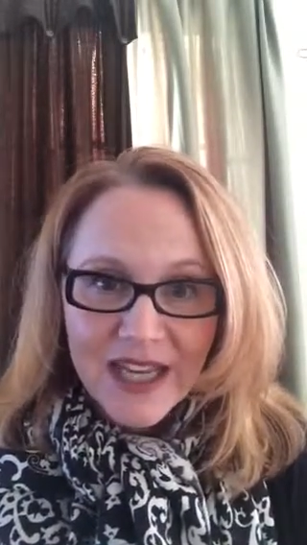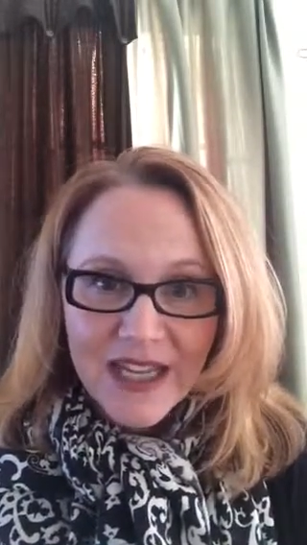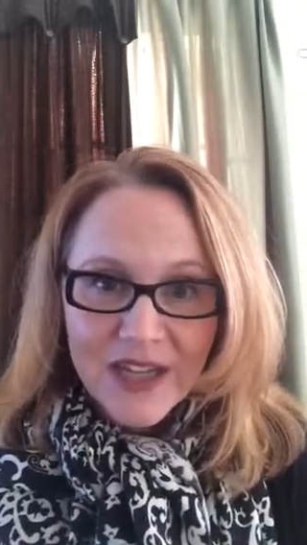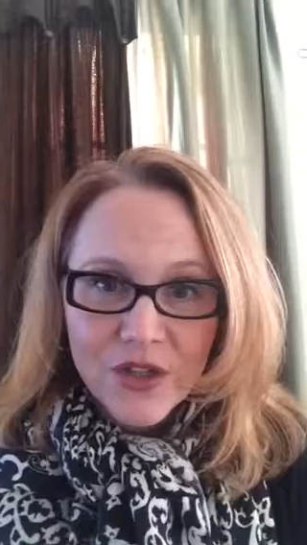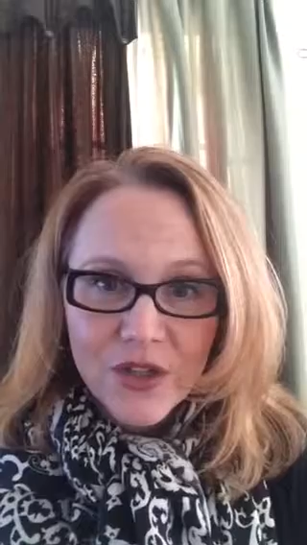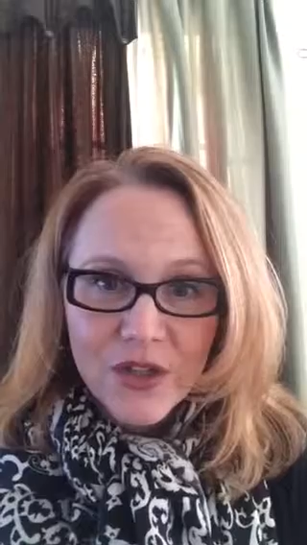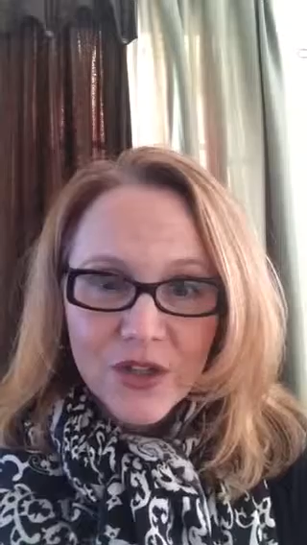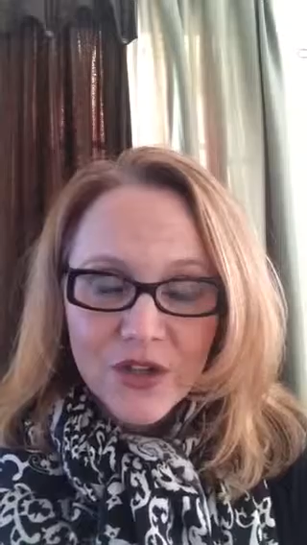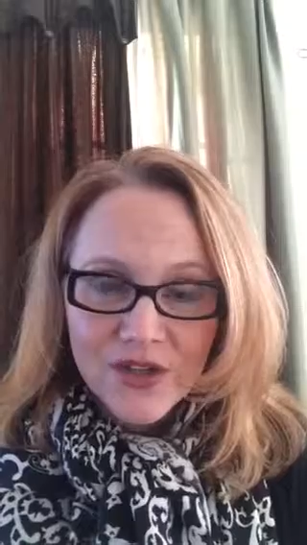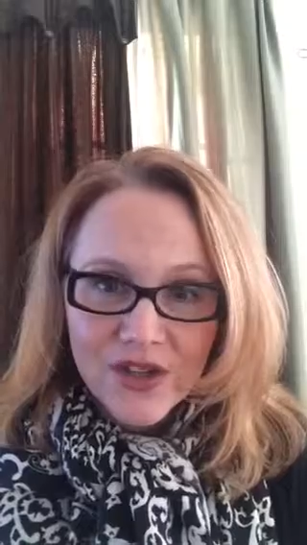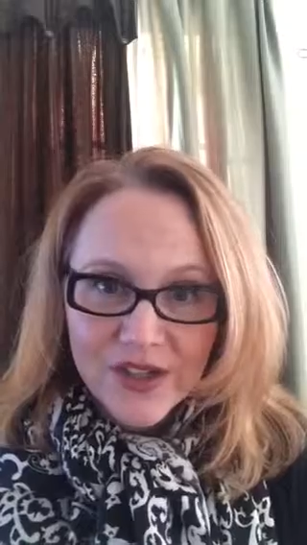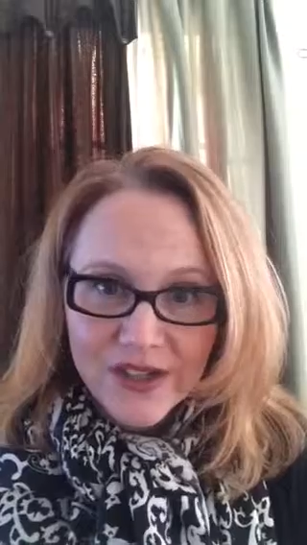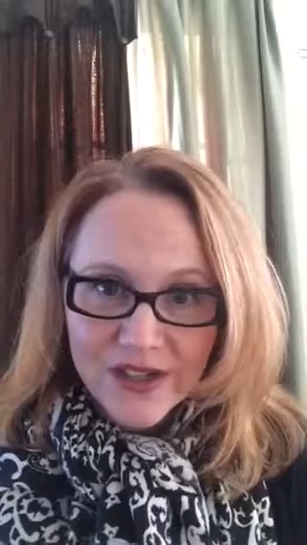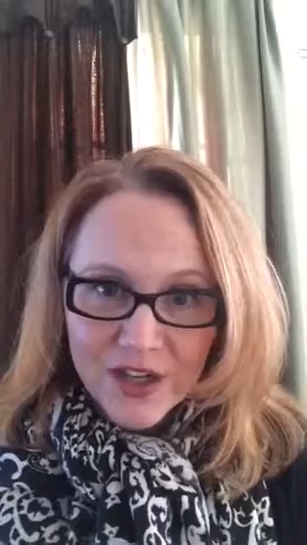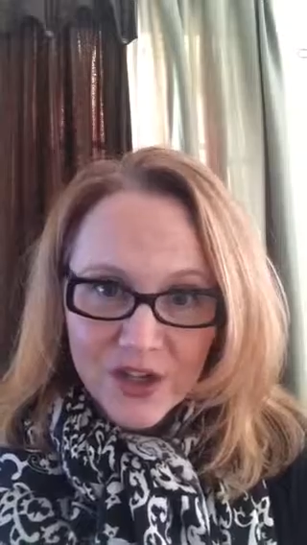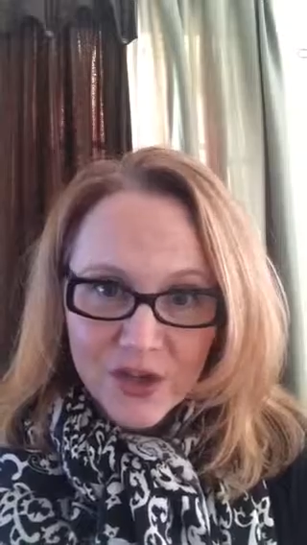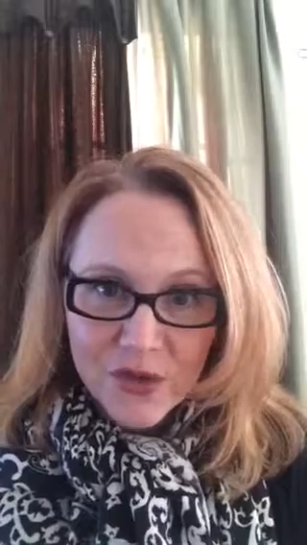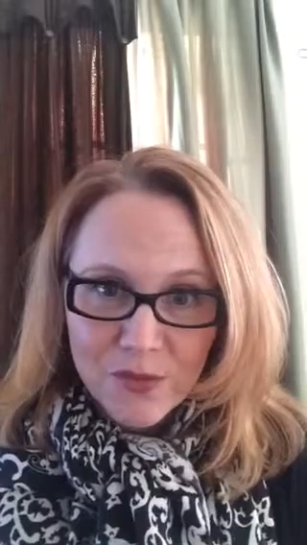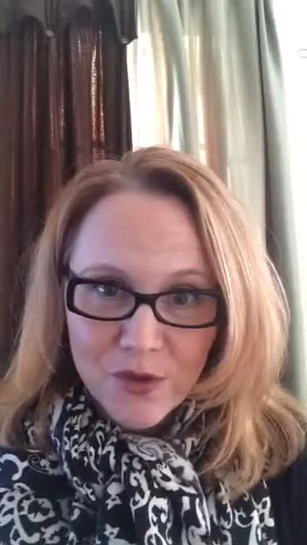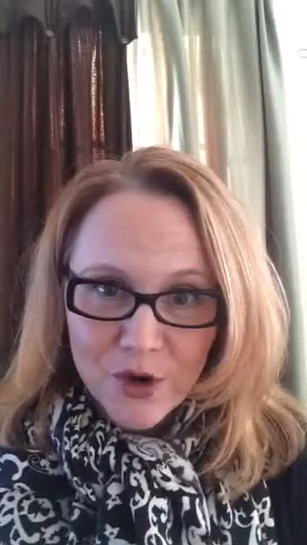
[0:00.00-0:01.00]
into your
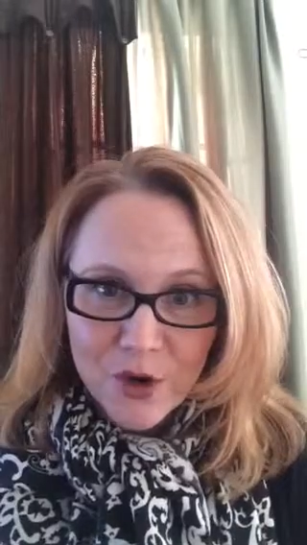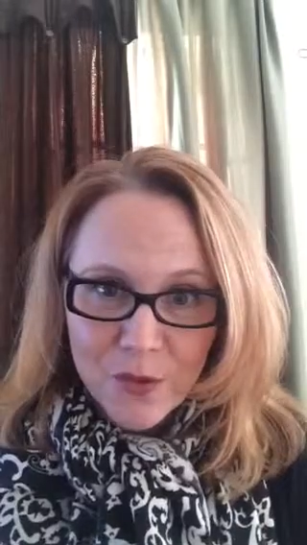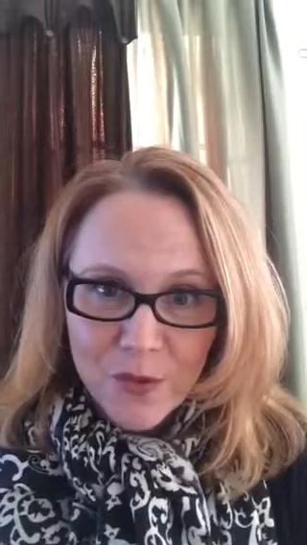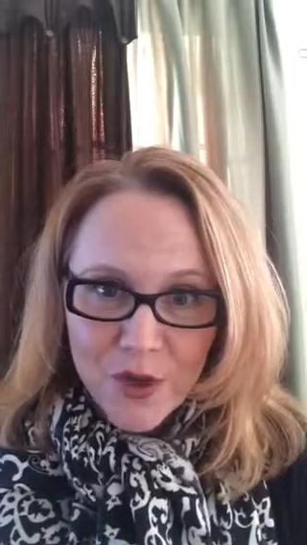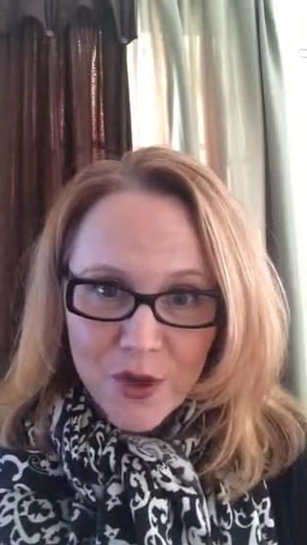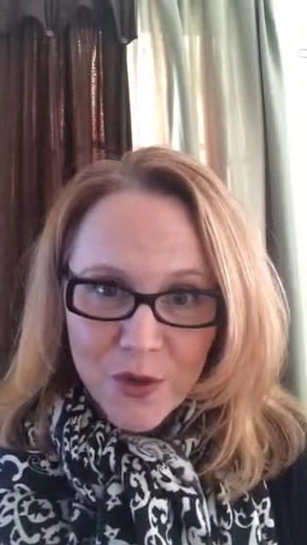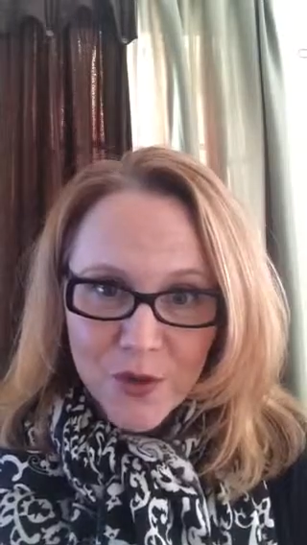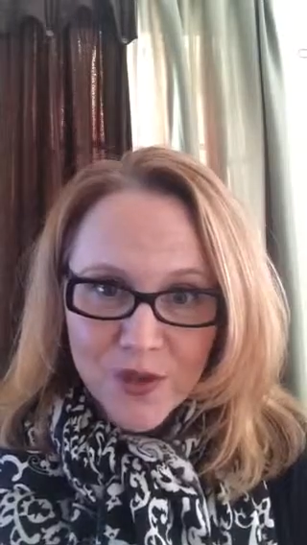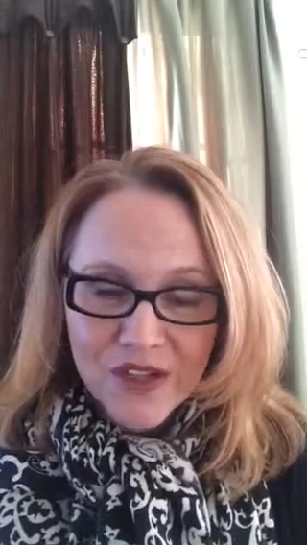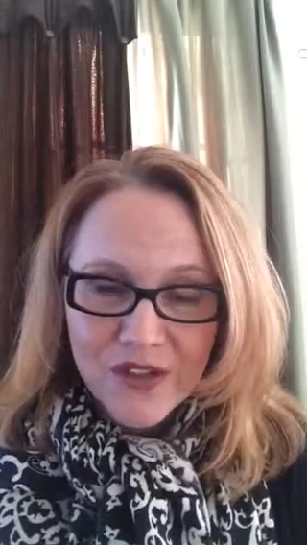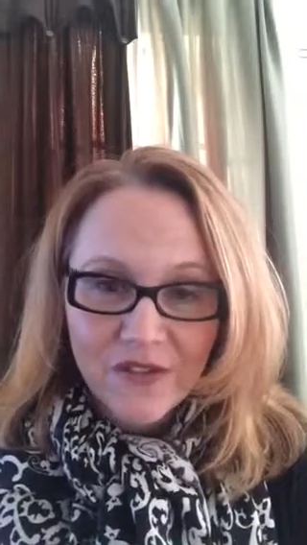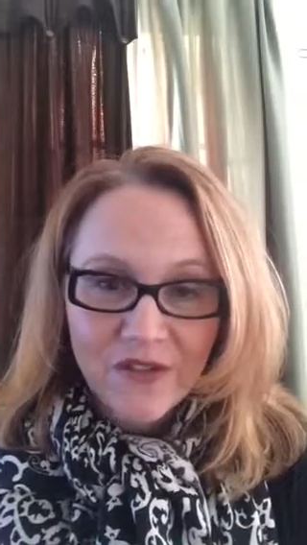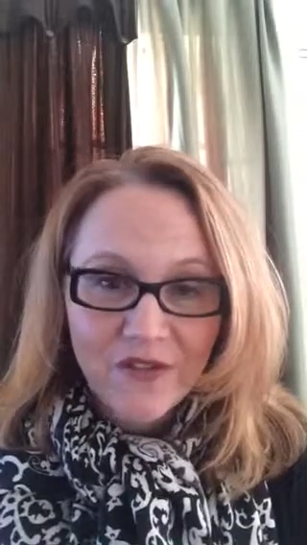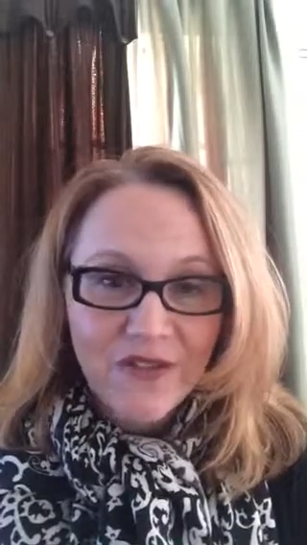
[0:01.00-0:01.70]
discussion board post